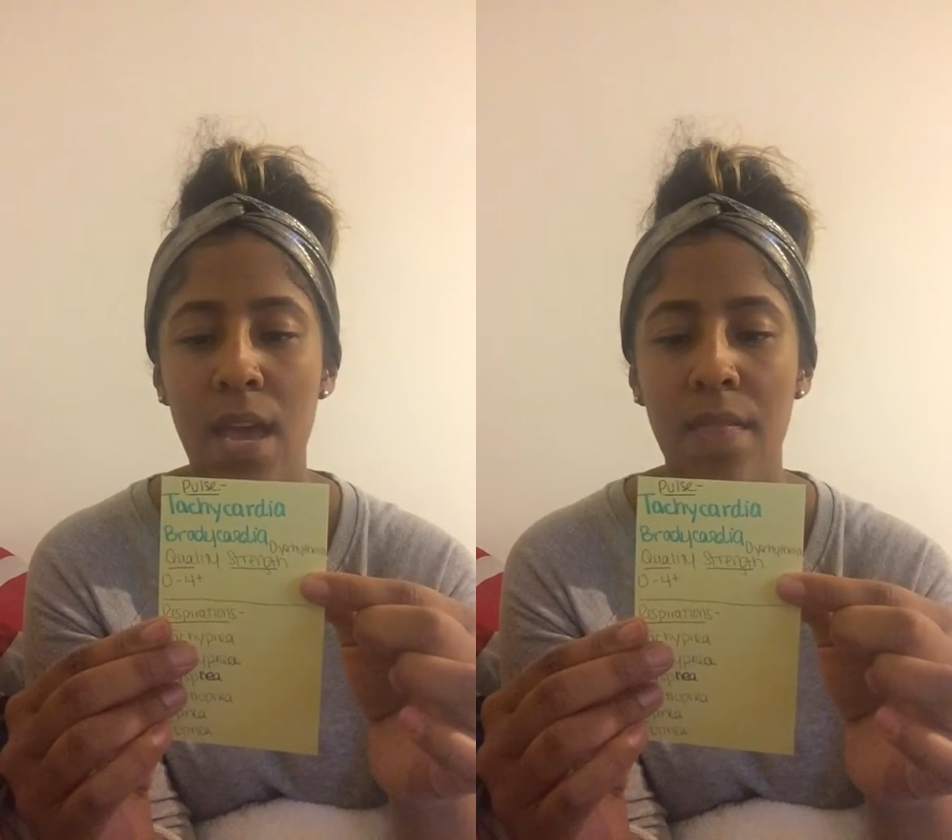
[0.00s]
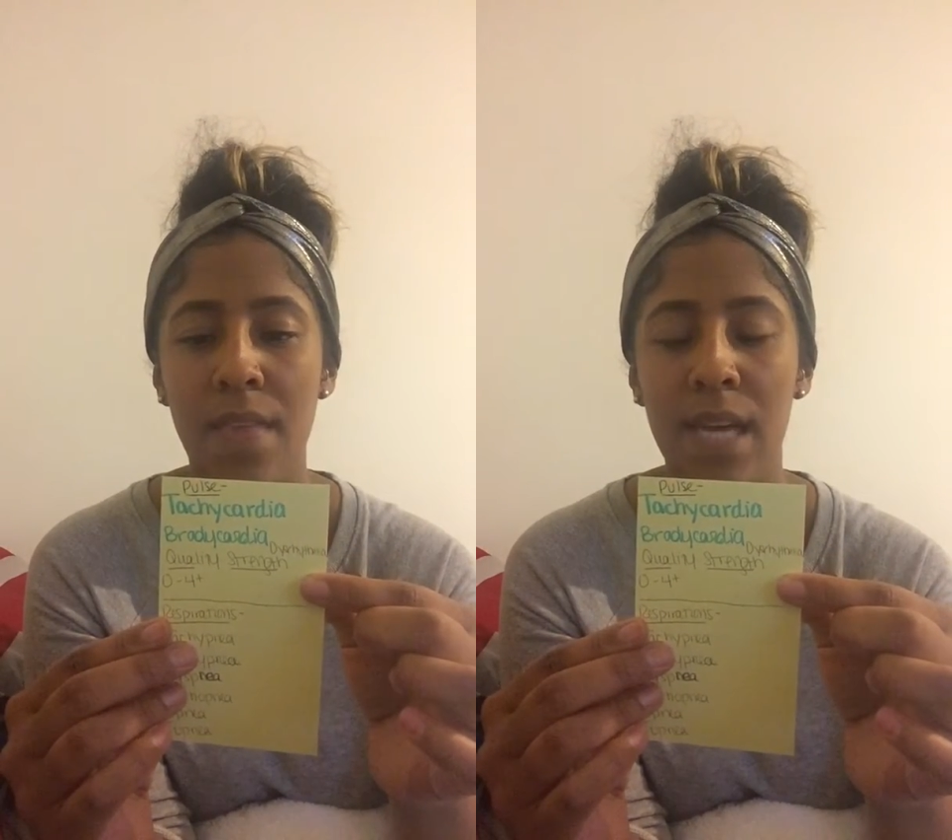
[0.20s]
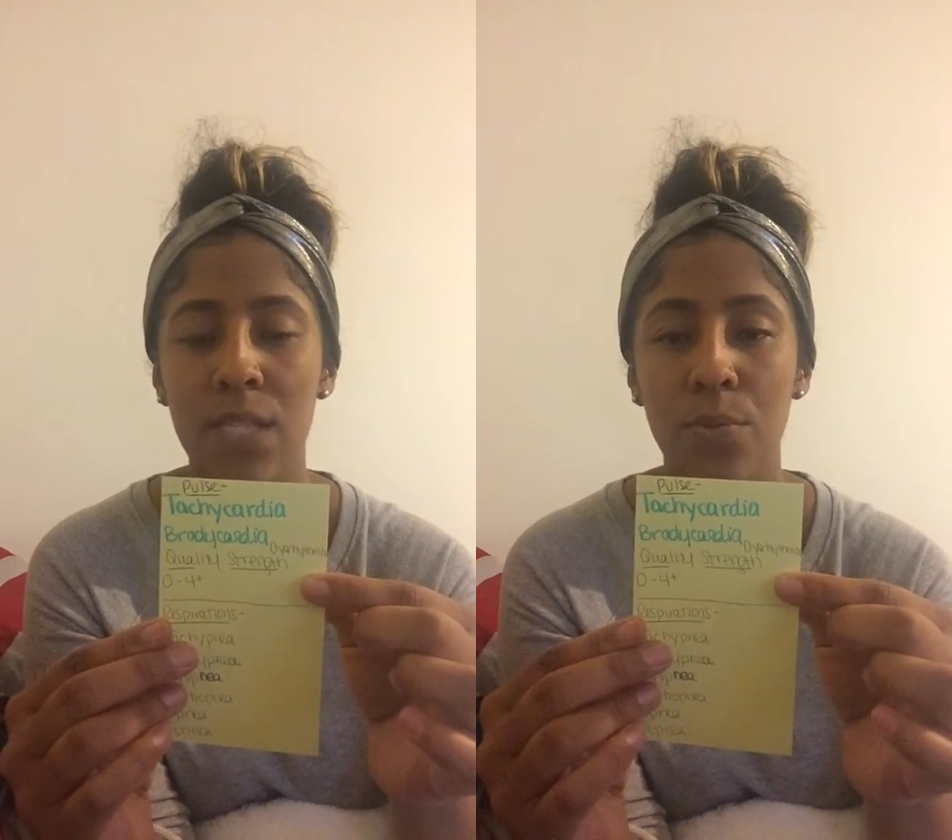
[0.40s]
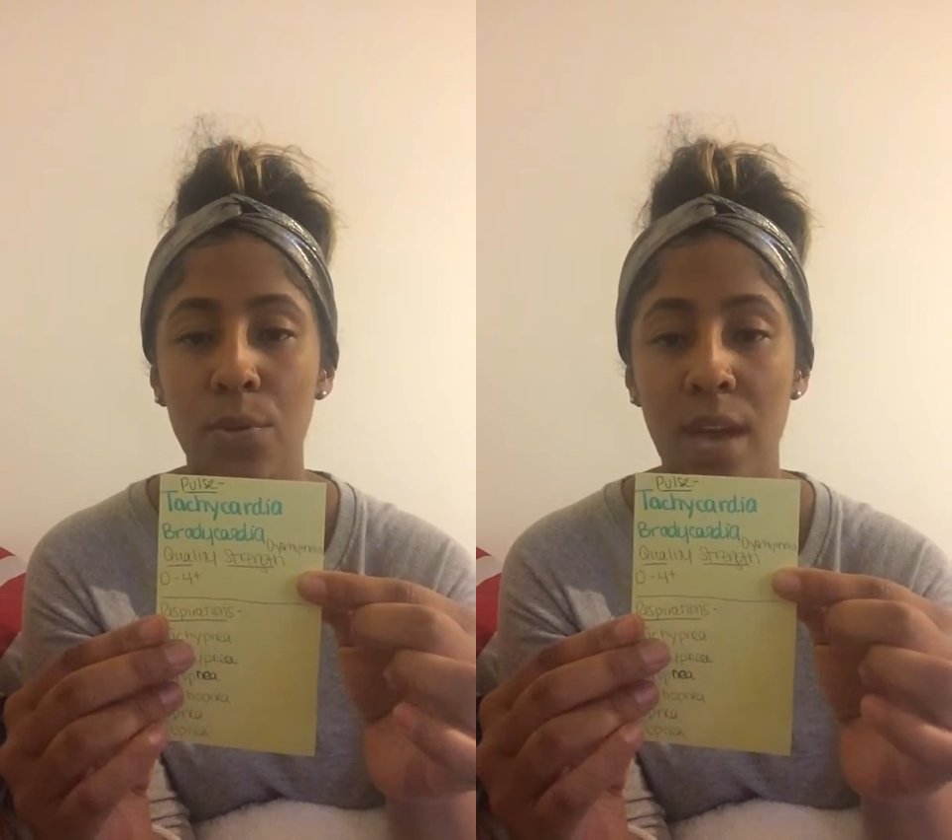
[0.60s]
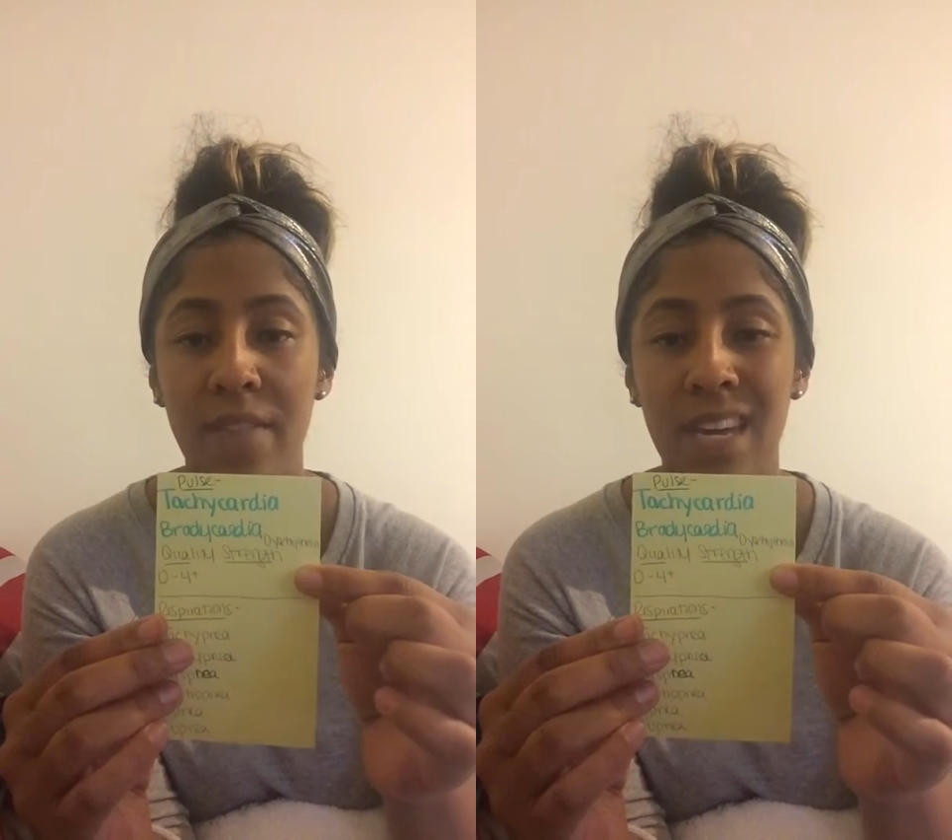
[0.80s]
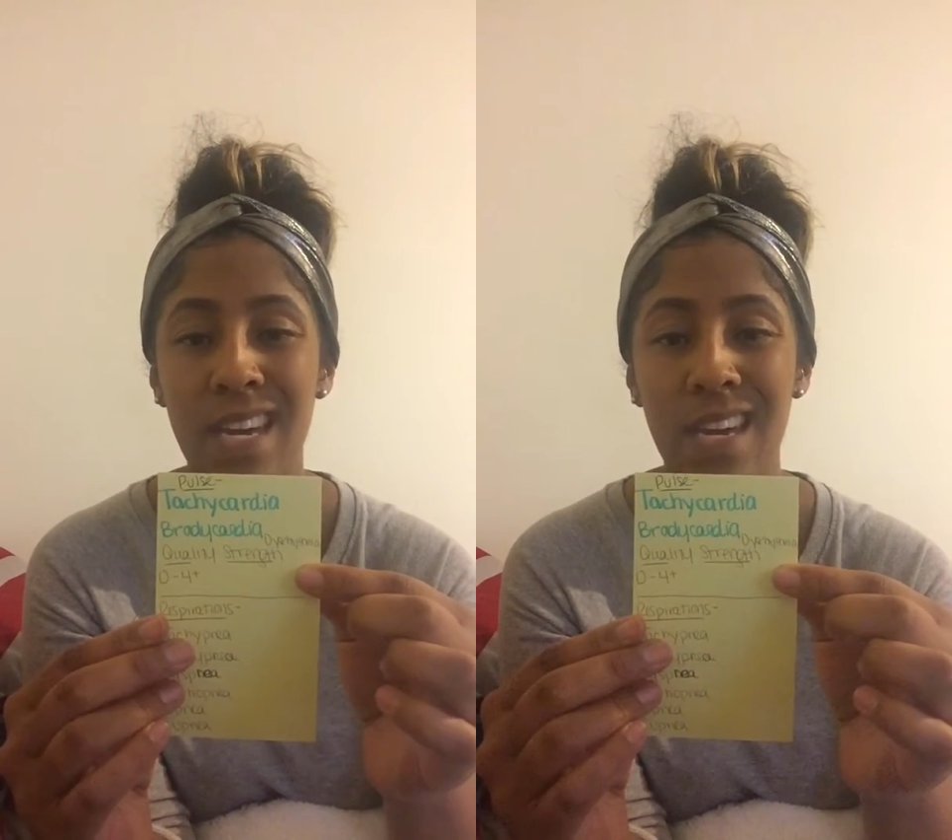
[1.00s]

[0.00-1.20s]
And that's when you have an